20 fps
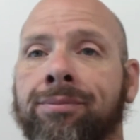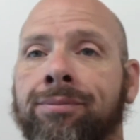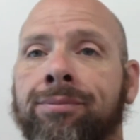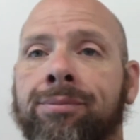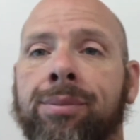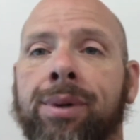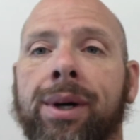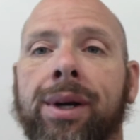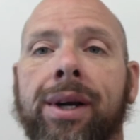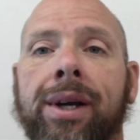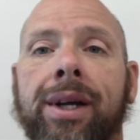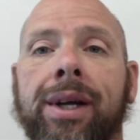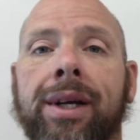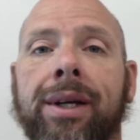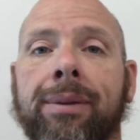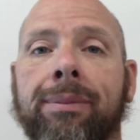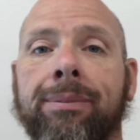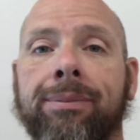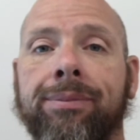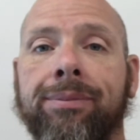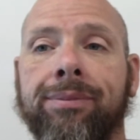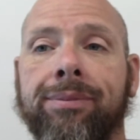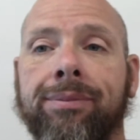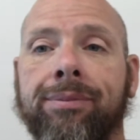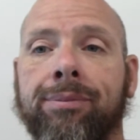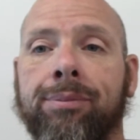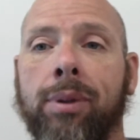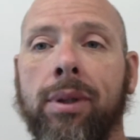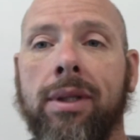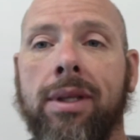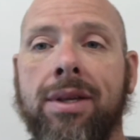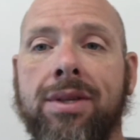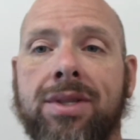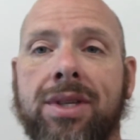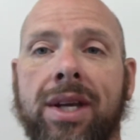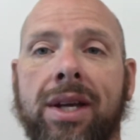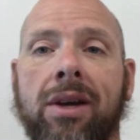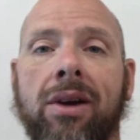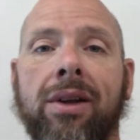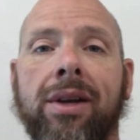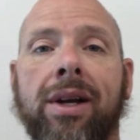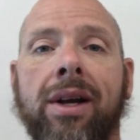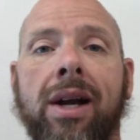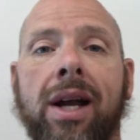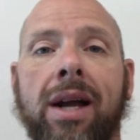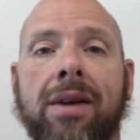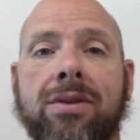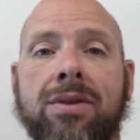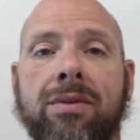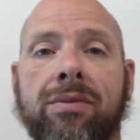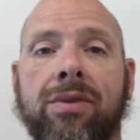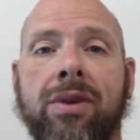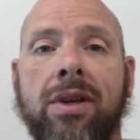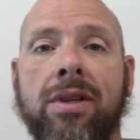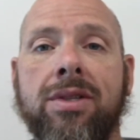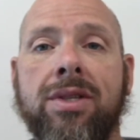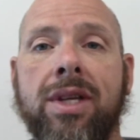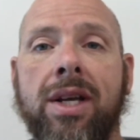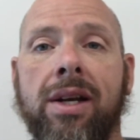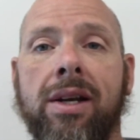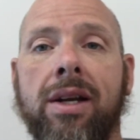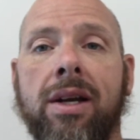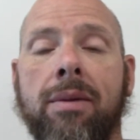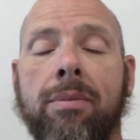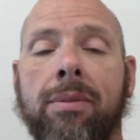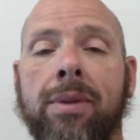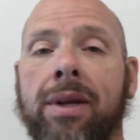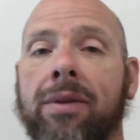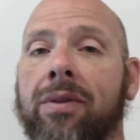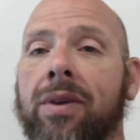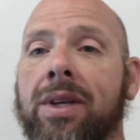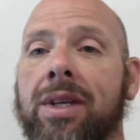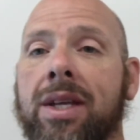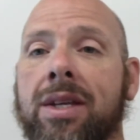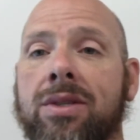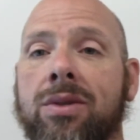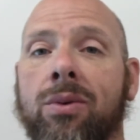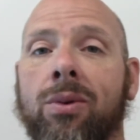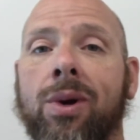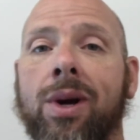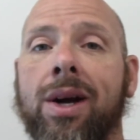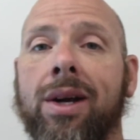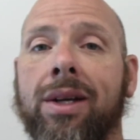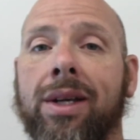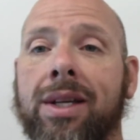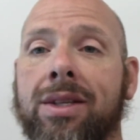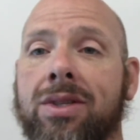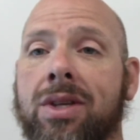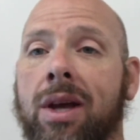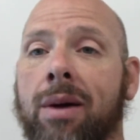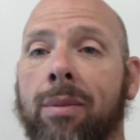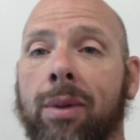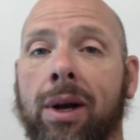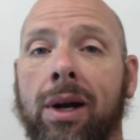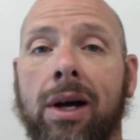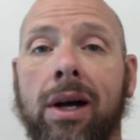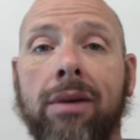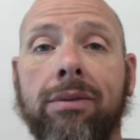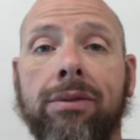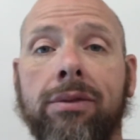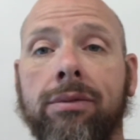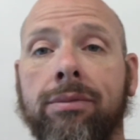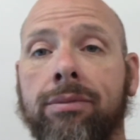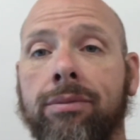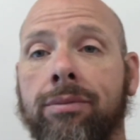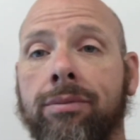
put it up, put this thing on there, have some fun, set it up, and if it doesn't work, it's coming off,